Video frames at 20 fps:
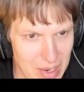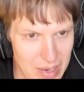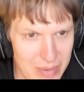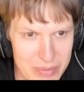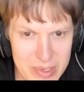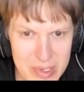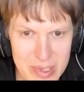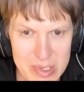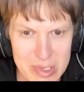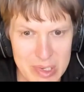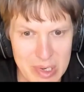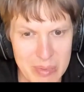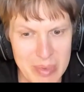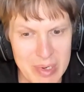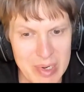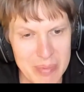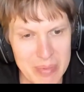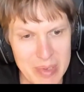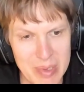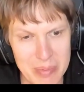i have seen so
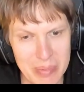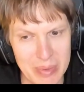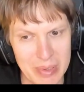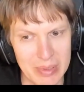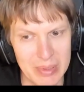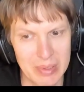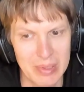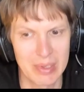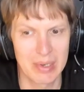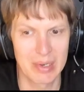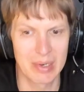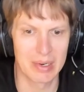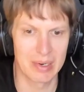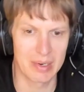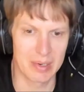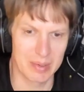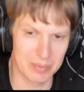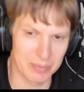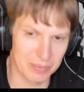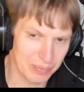many people
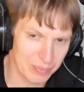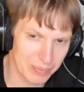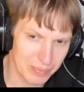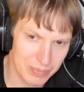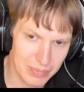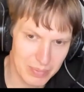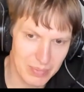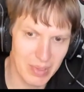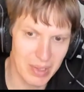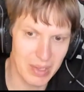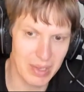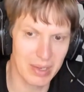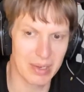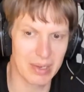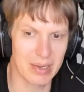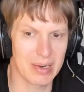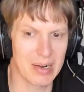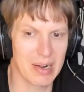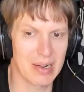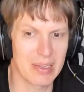uh,
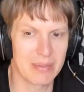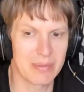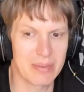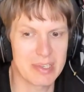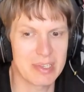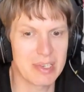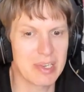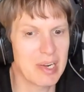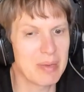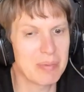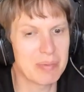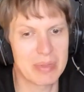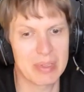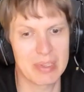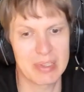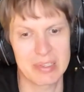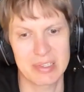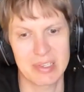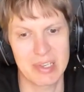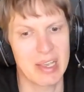running the script,
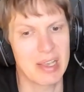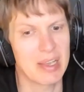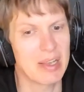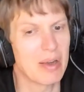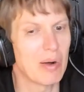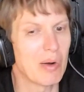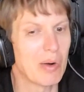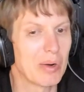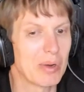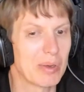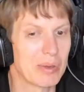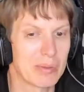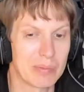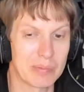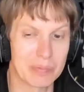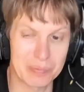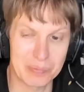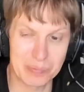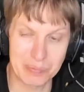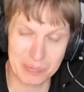let's say,
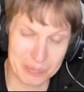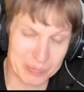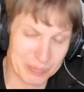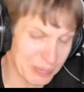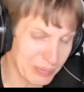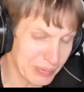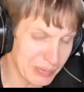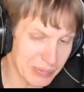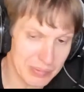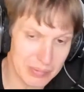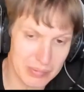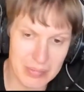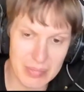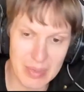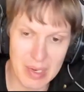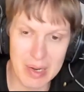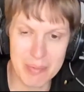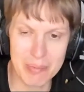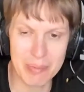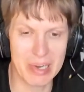on
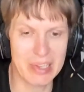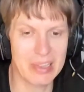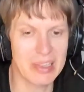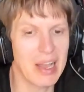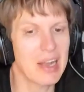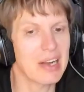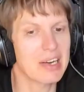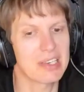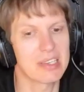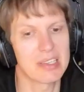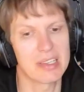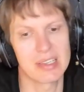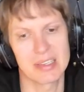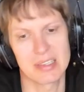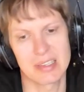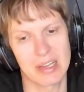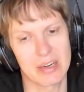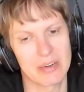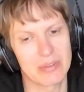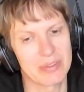production
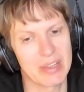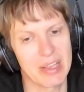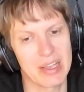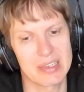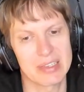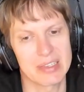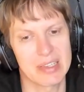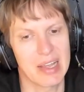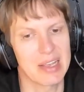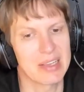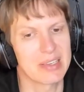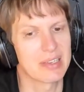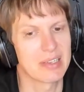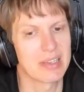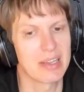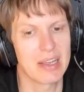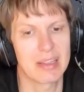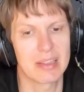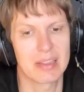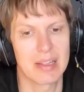instead of test
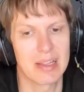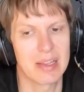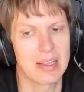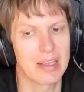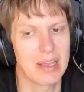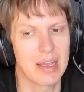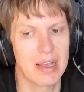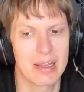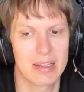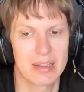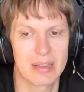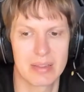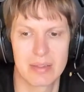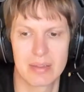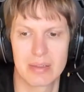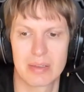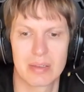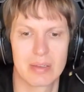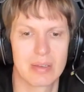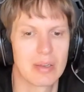accidentally
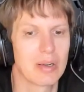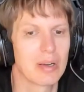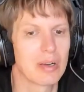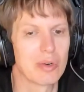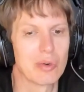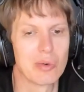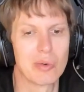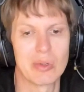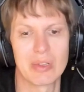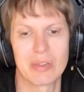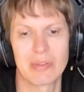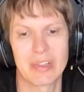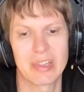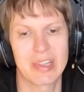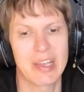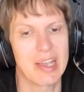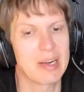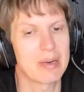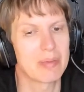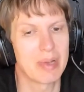and uh, ruining the
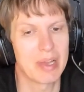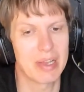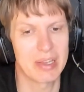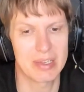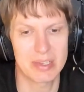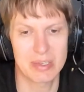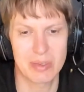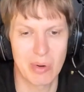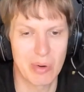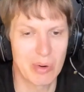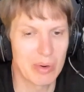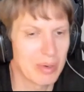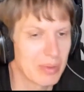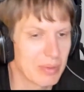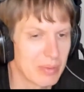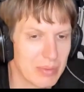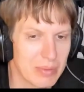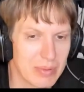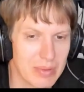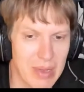database
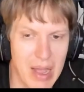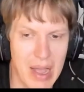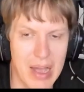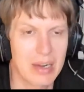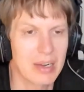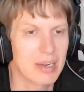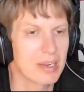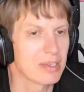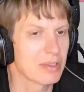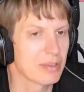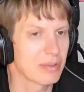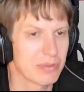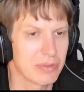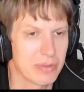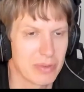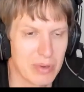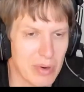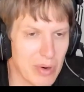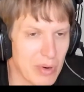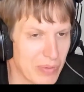on hundreds of,
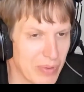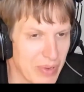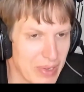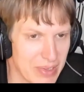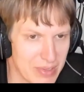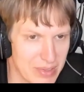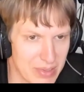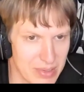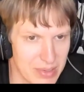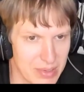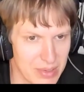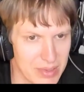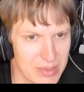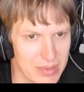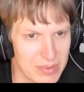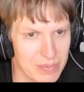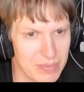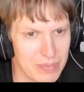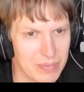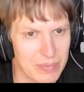uh, of
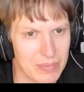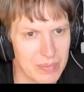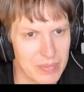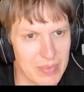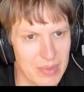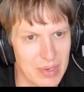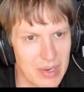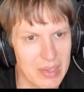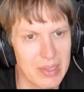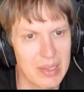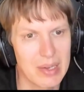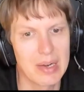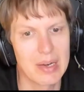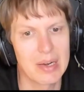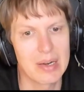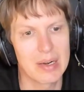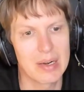instances, right?